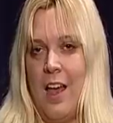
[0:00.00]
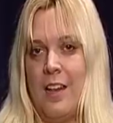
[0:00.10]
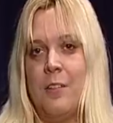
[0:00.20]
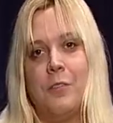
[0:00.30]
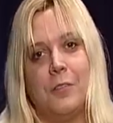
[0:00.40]

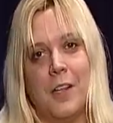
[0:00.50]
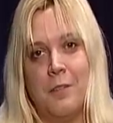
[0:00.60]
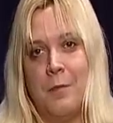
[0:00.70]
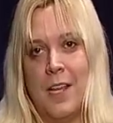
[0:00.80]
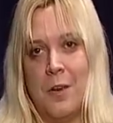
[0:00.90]
And in front
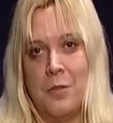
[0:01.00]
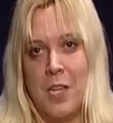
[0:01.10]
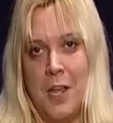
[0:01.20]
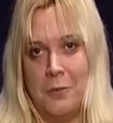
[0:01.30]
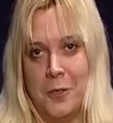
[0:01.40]
of my
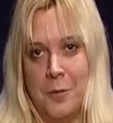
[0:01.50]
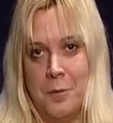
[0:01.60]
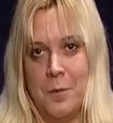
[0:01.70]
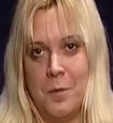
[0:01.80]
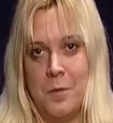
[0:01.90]
hotel
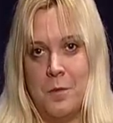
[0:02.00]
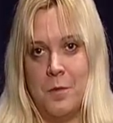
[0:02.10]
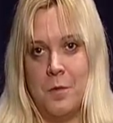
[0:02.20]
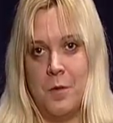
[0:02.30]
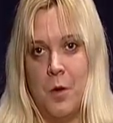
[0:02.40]
room,
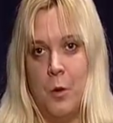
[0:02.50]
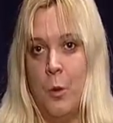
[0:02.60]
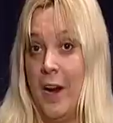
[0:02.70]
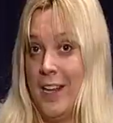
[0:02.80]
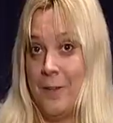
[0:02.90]

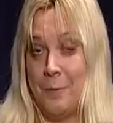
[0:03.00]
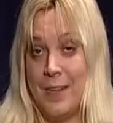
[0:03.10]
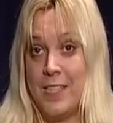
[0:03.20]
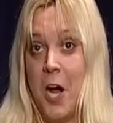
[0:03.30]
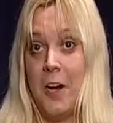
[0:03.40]
where it had
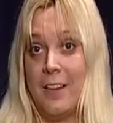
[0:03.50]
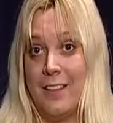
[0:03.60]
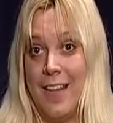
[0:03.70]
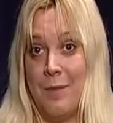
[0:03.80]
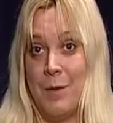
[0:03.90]
been dark
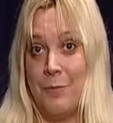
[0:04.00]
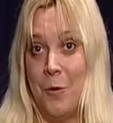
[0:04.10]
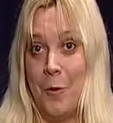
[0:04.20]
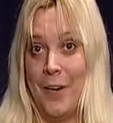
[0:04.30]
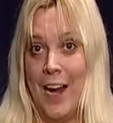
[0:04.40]
the night
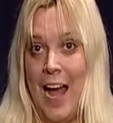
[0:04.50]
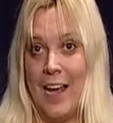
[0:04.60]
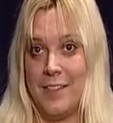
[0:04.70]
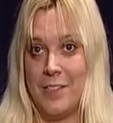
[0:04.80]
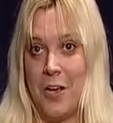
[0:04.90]
before,
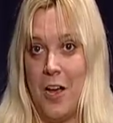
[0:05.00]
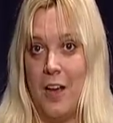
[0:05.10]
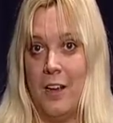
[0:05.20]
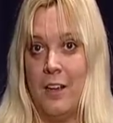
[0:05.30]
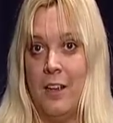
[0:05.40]
I
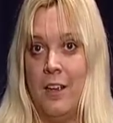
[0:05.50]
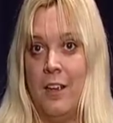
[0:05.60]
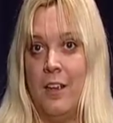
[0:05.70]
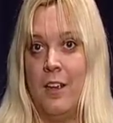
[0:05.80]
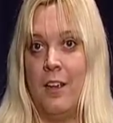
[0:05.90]
saw
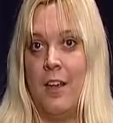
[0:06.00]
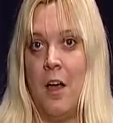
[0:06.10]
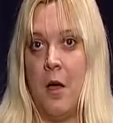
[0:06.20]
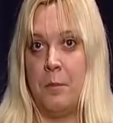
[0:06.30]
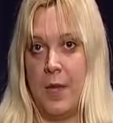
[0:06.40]

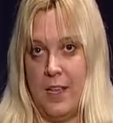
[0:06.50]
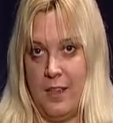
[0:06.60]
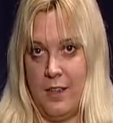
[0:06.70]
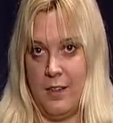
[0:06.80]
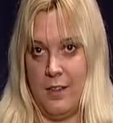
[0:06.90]
a
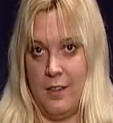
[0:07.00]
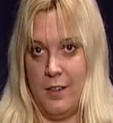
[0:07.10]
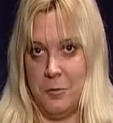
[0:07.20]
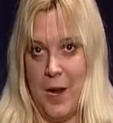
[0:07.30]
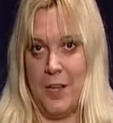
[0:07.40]
big
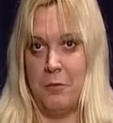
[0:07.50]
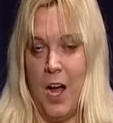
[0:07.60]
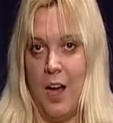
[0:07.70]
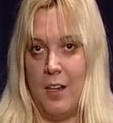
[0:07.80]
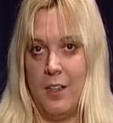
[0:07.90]
red
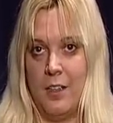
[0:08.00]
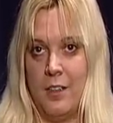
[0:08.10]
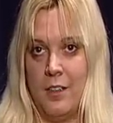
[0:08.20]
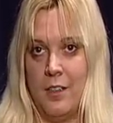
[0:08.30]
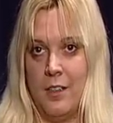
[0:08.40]
rock,
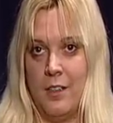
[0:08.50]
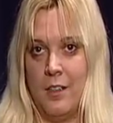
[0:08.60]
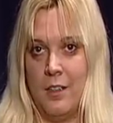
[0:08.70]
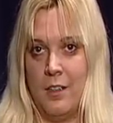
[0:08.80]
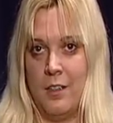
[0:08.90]

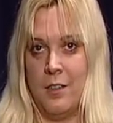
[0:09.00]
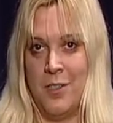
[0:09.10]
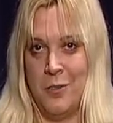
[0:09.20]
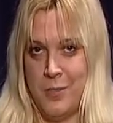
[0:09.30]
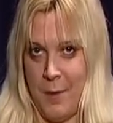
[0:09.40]

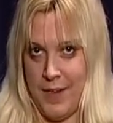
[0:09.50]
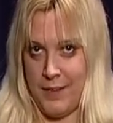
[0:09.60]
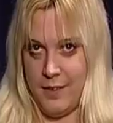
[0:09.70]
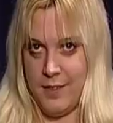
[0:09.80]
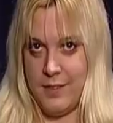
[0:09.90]
two
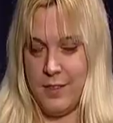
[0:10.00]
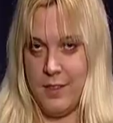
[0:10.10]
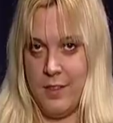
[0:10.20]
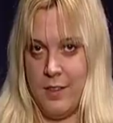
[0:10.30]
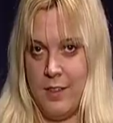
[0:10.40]
spires
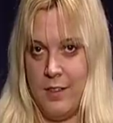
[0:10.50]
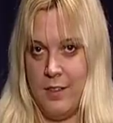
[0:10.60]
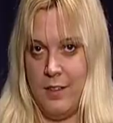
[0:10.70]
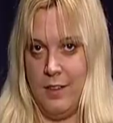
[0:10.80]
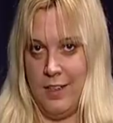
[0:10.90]

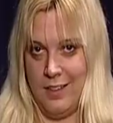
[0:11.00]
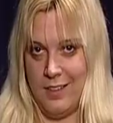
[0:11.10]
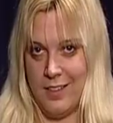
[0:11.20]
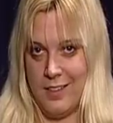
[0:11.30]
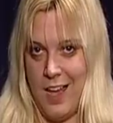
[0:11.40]
leading
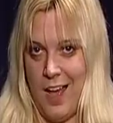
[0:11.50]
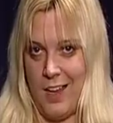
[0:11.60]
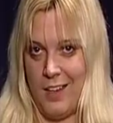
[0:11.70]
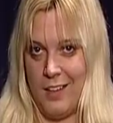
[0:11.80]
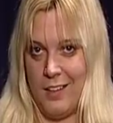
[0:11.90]
to the sky.